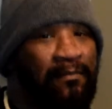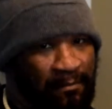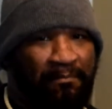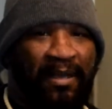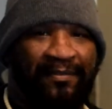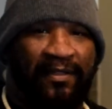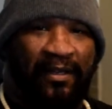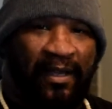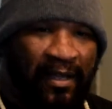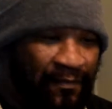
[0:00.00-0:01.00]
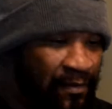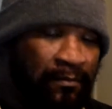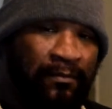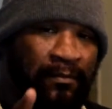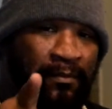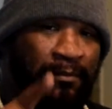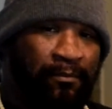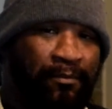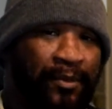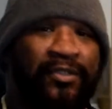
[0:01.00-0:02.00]
but the love.
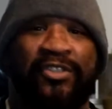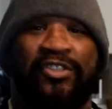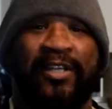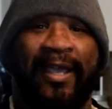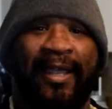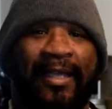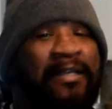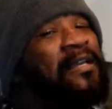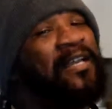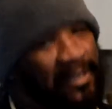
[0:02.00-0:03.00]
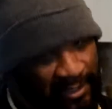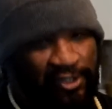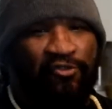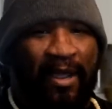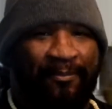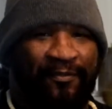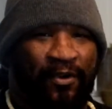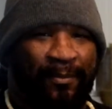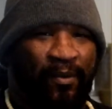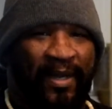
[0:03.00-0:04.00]
Producer Jay, drop it
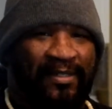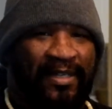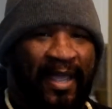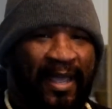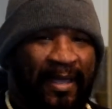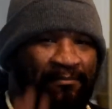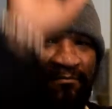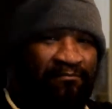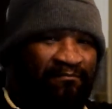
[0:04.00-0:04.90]
for me one time.